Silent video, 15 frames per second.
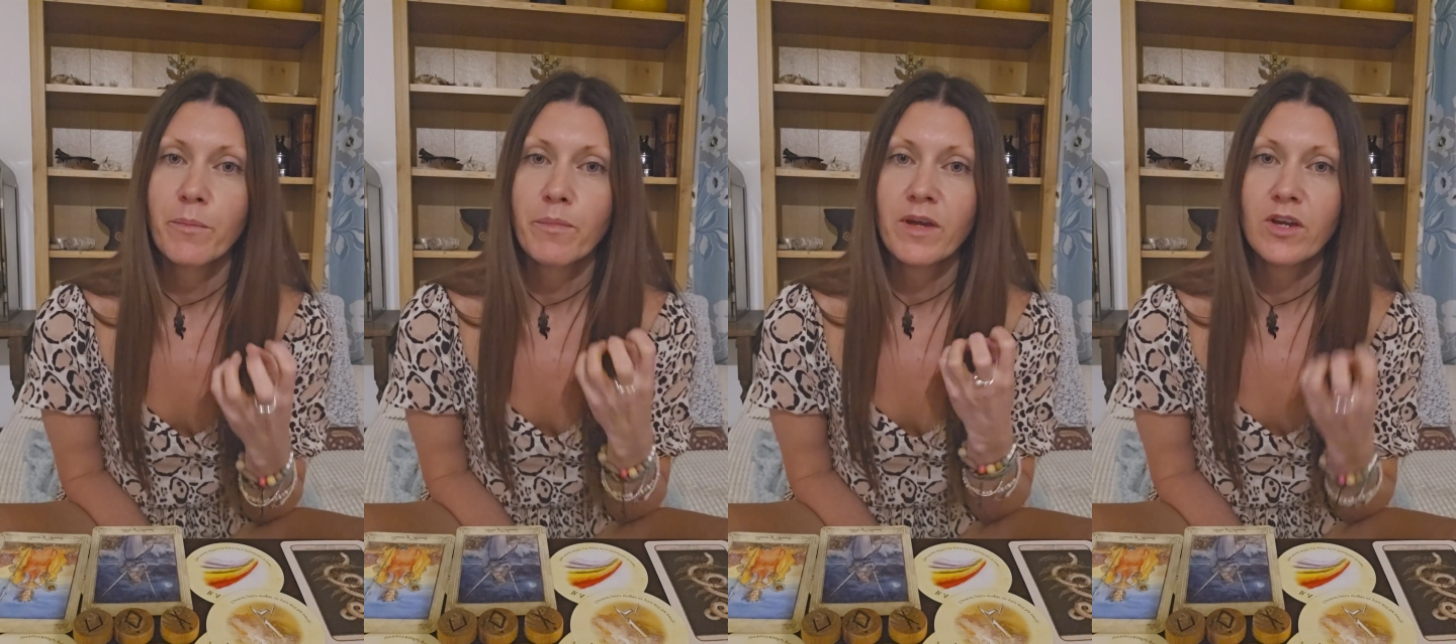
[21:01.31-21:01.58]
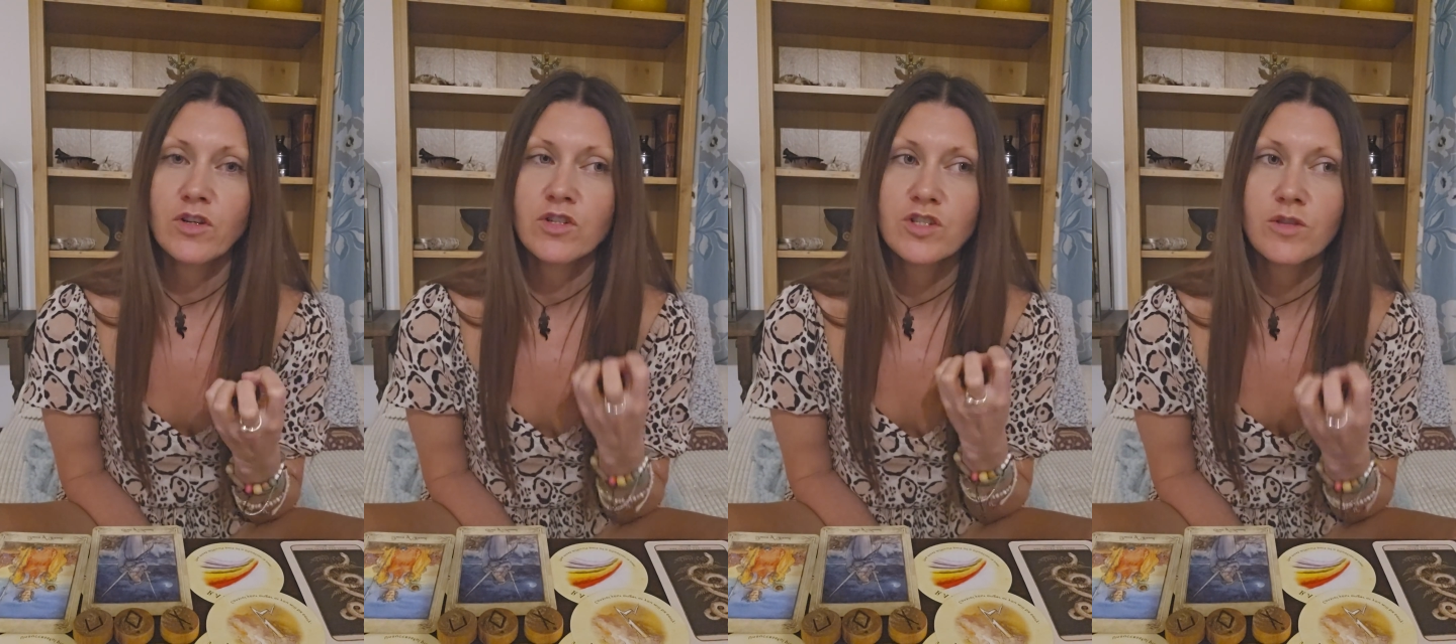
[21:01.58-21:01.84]

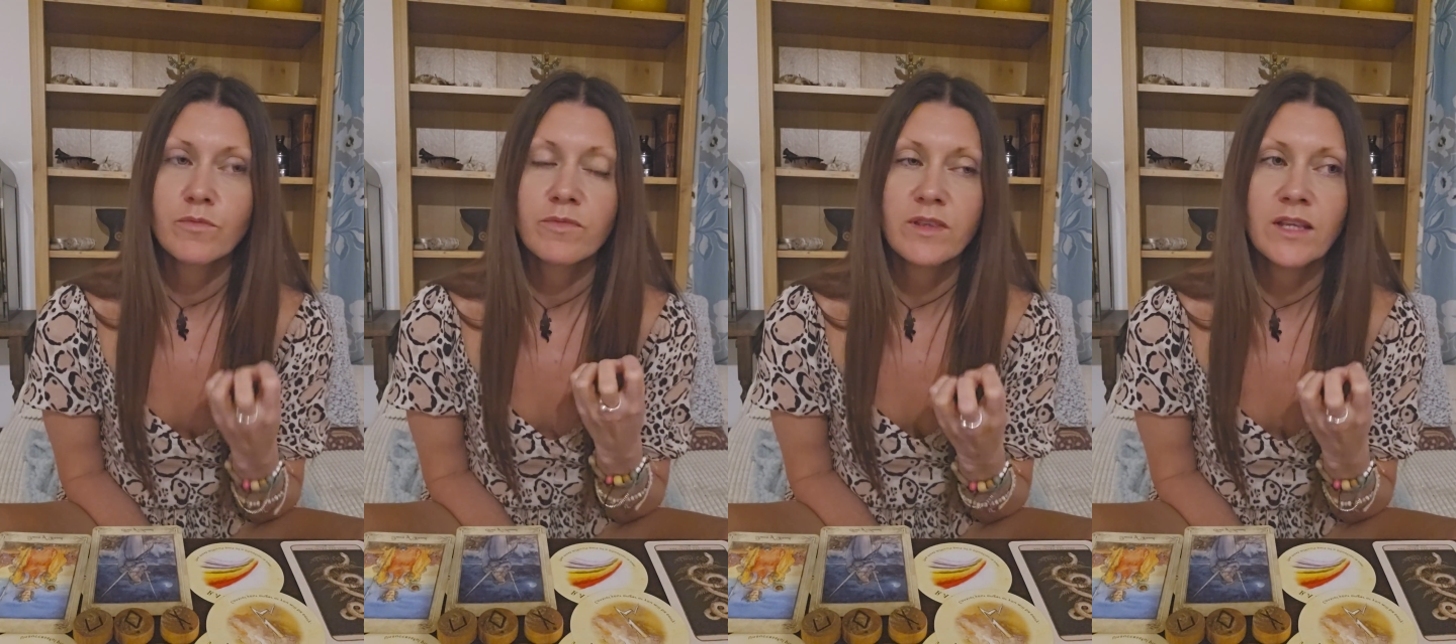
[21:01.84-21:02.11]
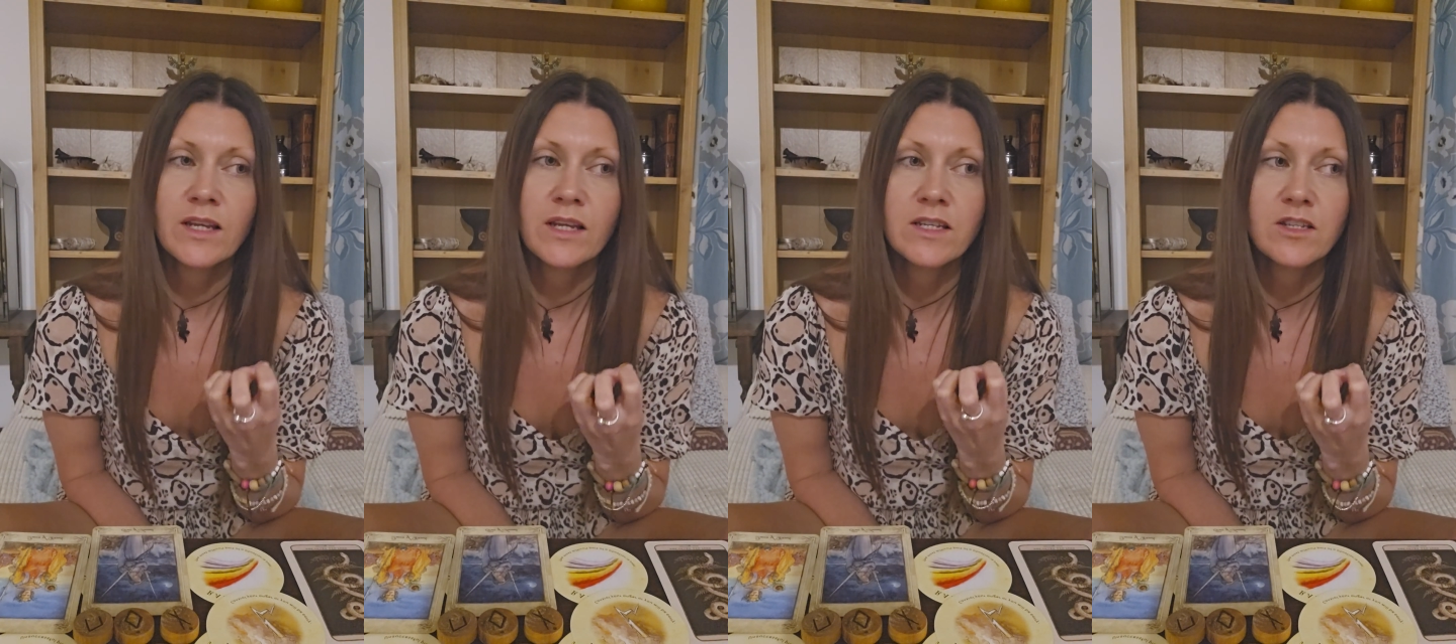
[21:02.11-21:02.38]
because
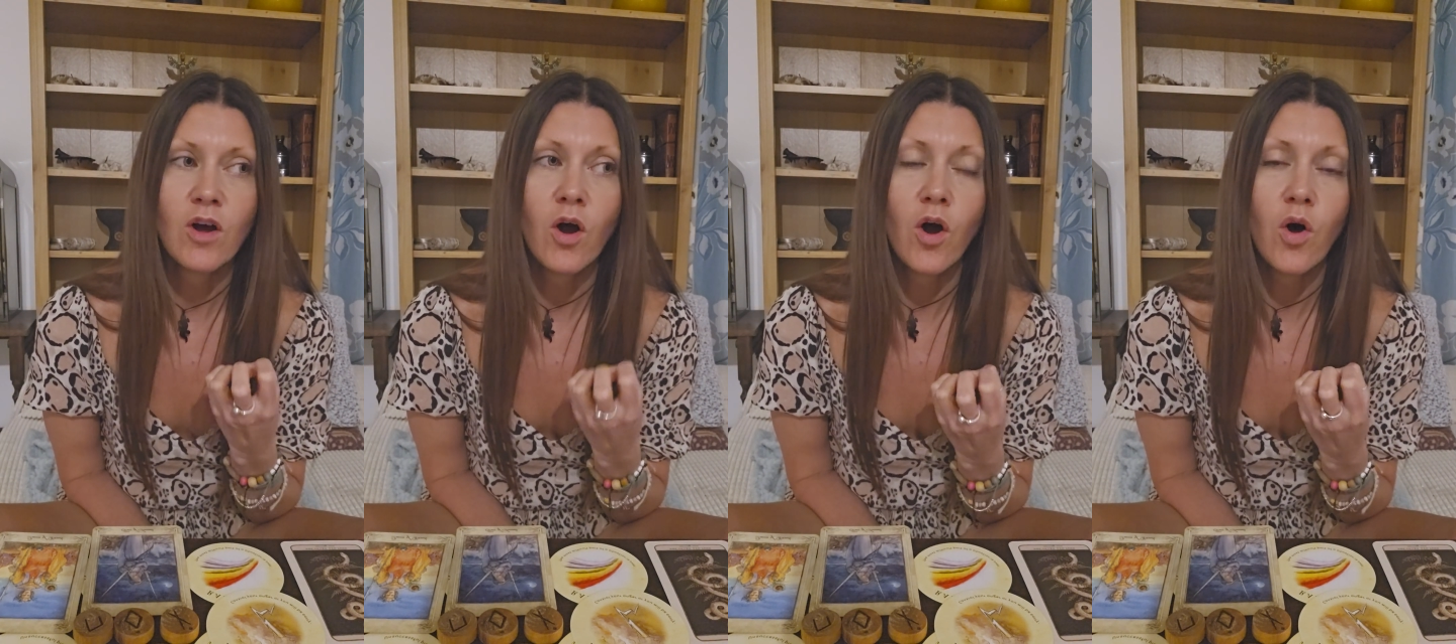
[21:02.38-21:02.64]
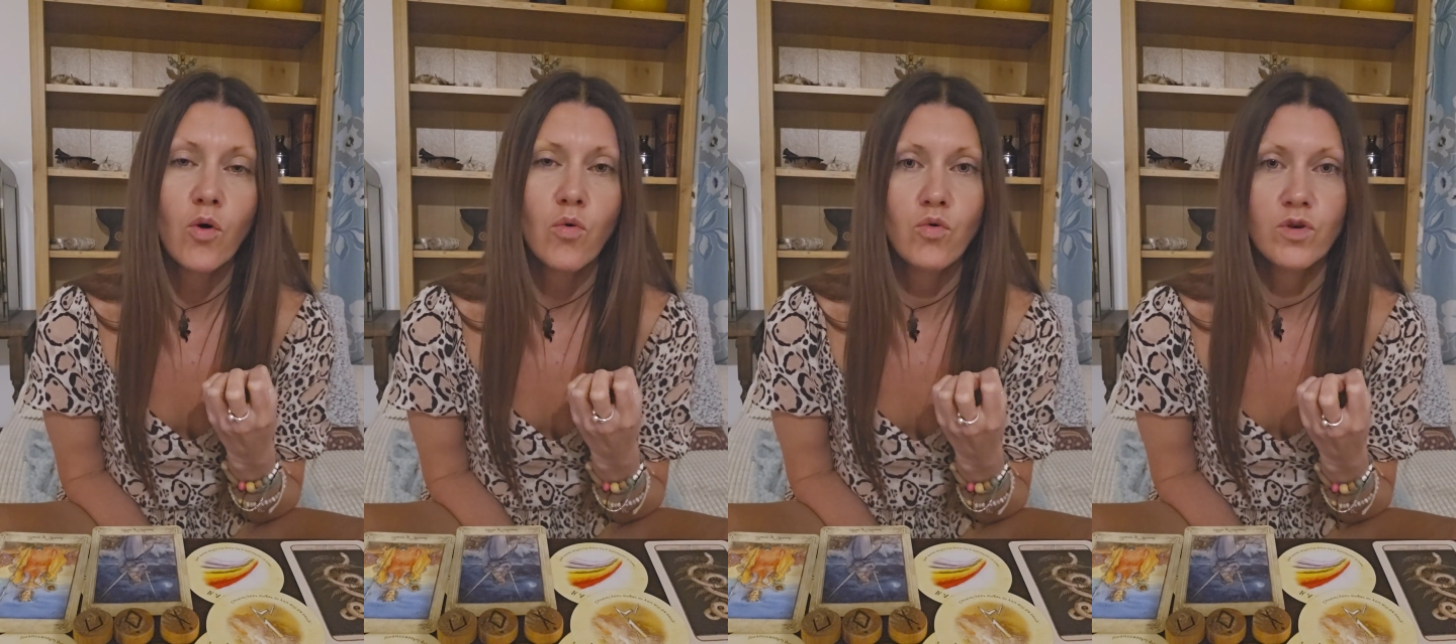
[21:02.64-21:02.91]
something has a
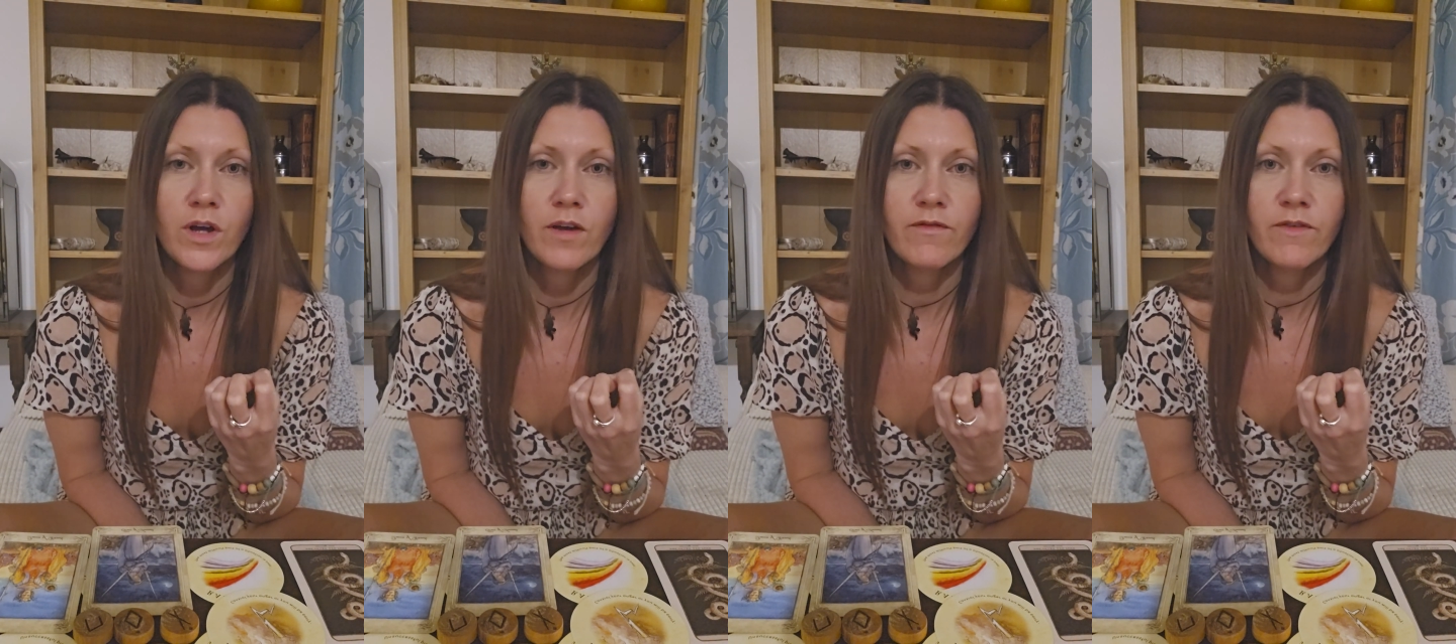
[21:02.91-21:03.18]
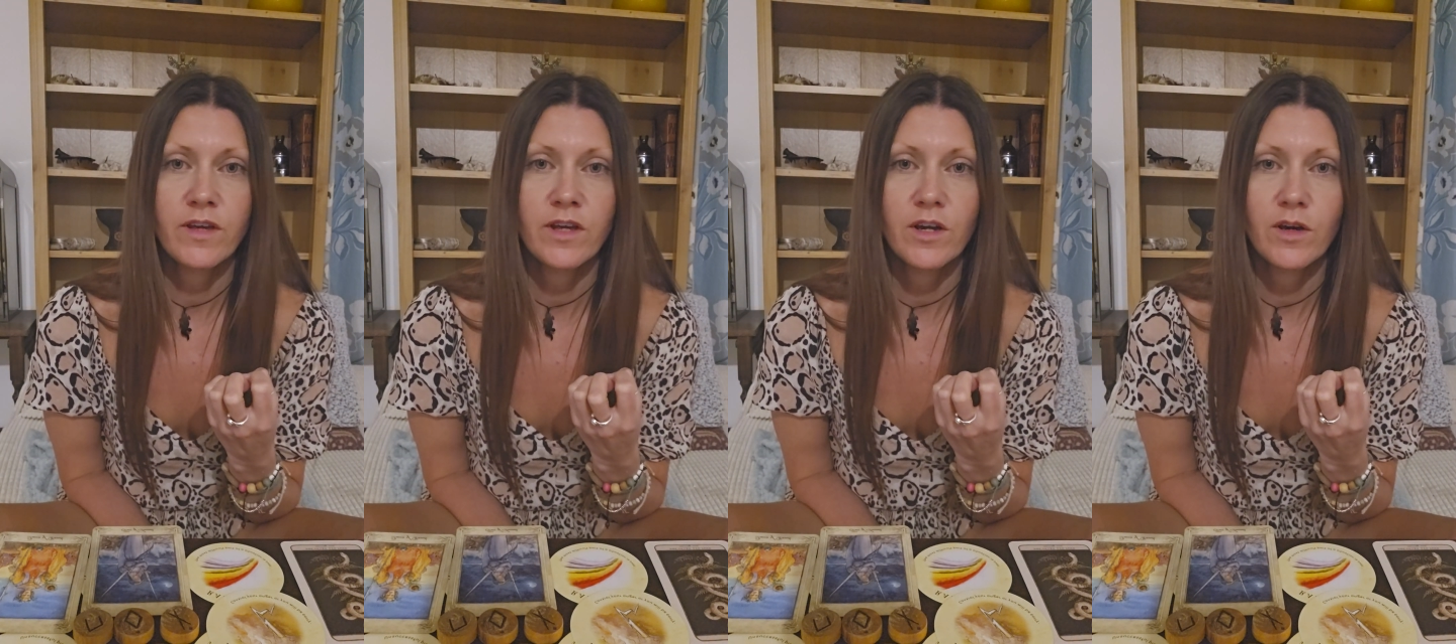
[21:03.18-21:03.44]
hold
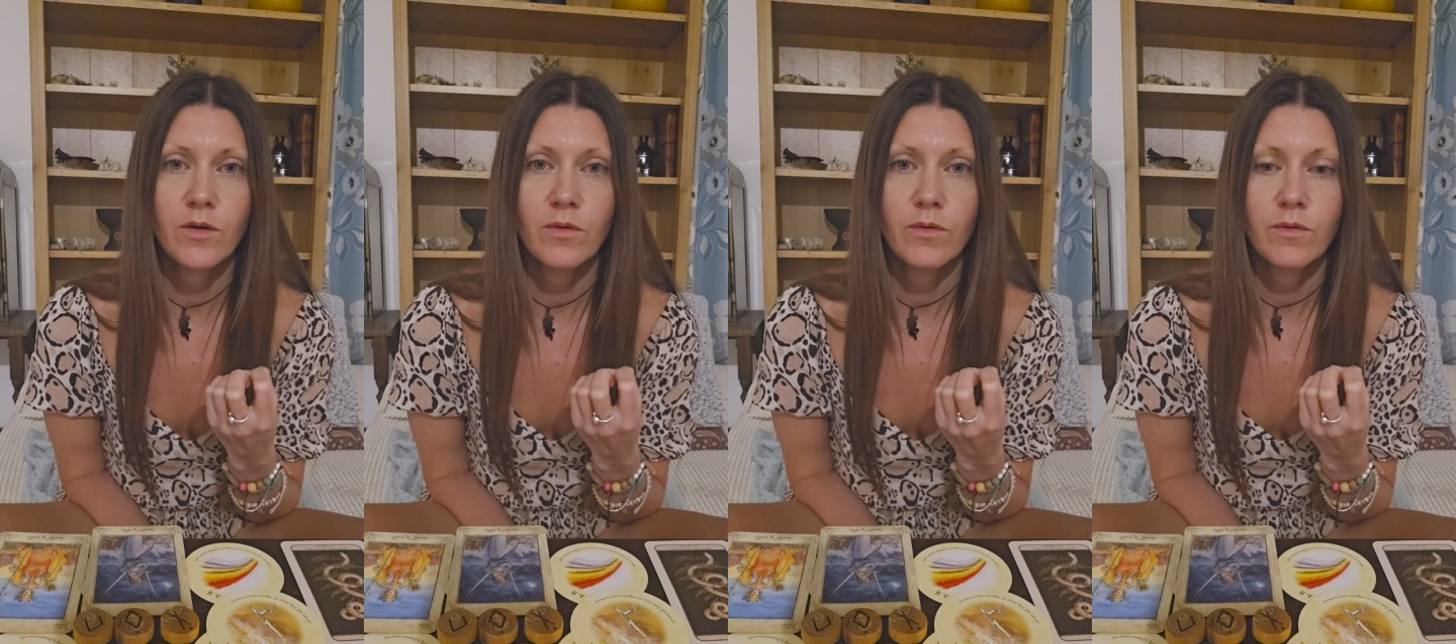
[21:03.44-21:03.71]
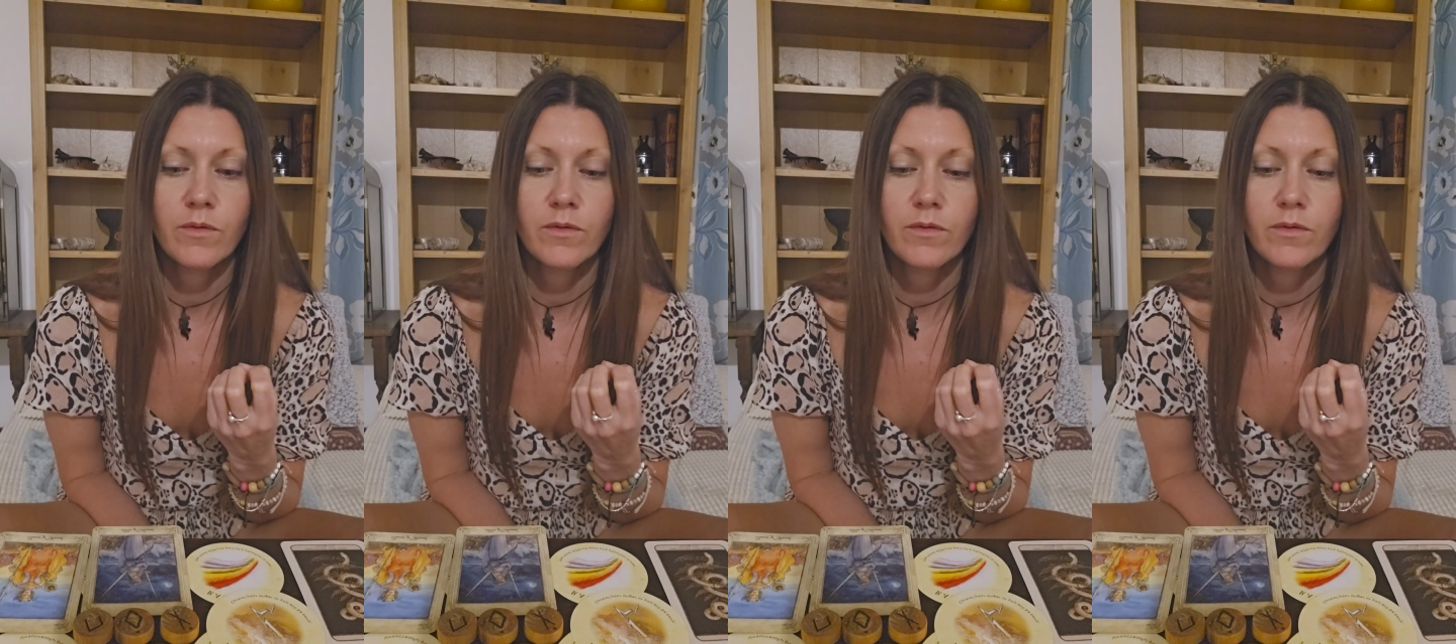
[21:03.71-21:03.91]
over you,